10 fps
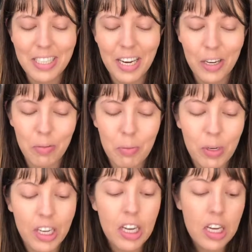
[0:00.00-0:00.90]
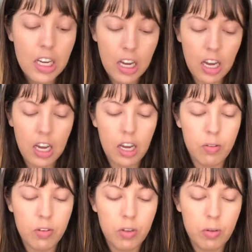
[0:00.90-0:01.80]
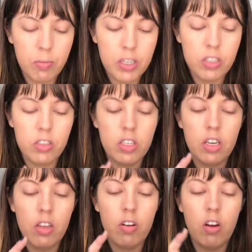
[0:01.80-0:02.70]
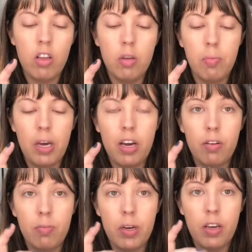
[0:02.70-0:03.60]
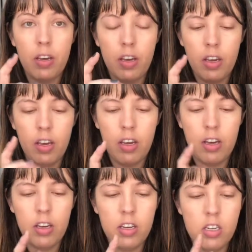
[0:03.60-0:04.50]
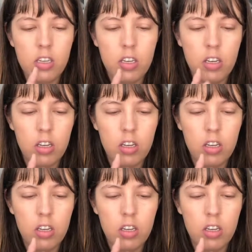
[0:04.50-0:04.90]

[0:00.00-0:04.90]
is not gonna be pretty. So I'm gonna mix those together on the back of my hand.